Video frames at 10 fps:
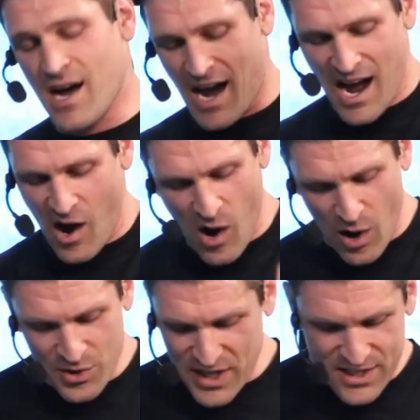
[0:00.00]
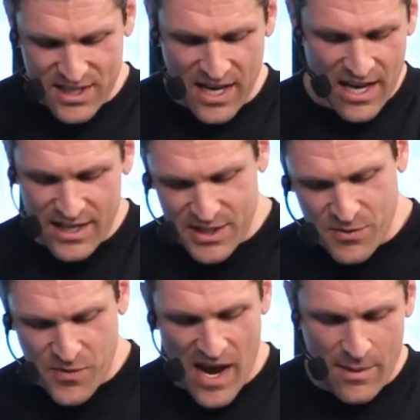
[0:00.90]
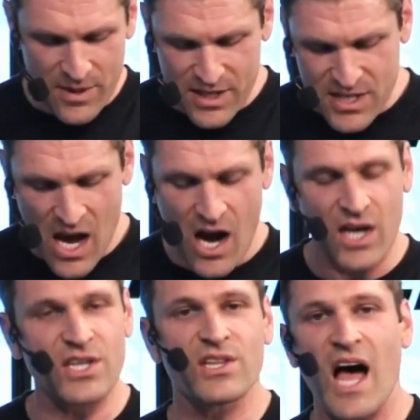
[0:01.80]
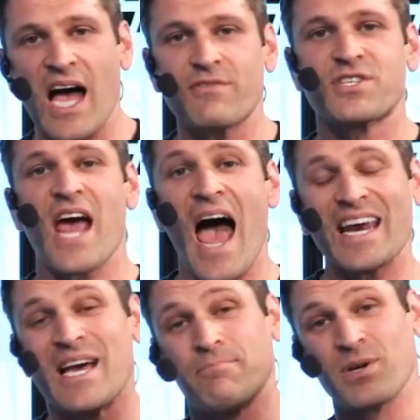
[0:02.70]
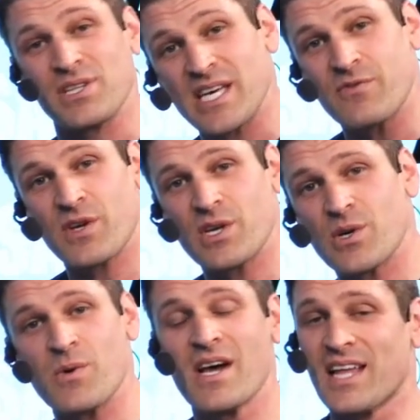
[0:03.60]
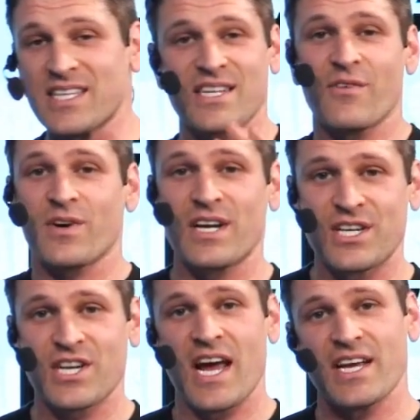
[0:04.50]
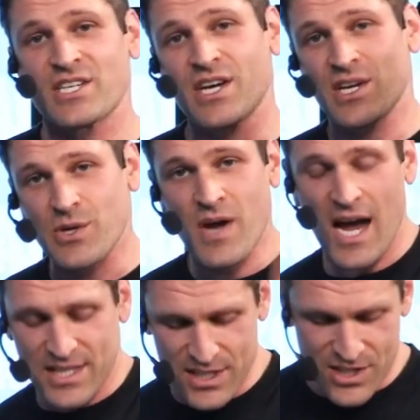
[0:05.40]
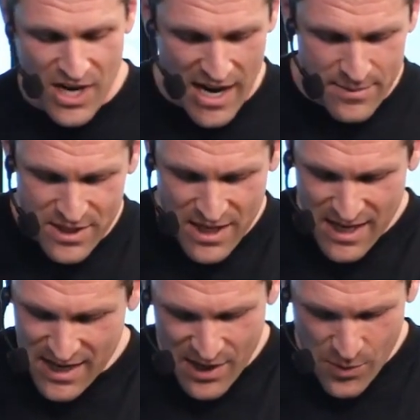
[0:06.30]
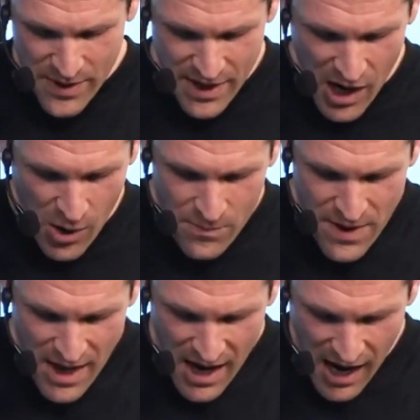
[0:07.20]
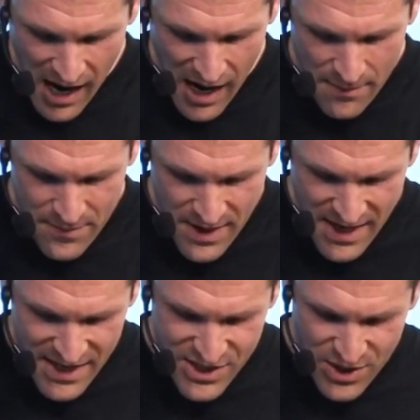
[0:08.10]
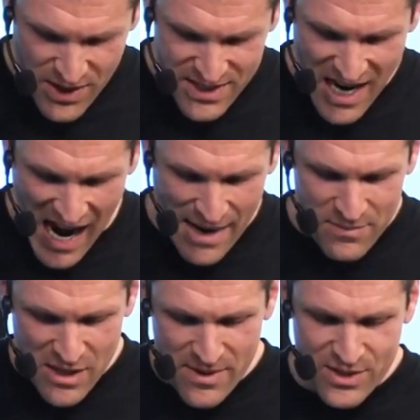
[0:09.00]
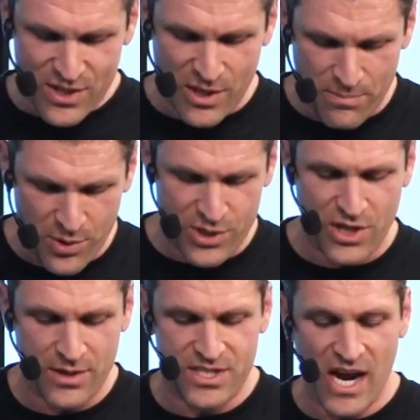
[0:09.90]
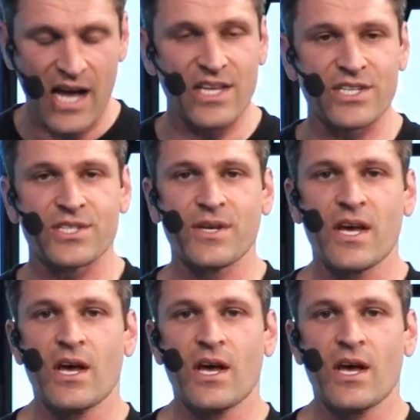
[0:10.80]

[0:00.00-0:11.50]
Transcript: All these kids and families on the live chat believe in you. That's never going to change. You got this, James. Here we go. Is there a time limit to the push-up challenge?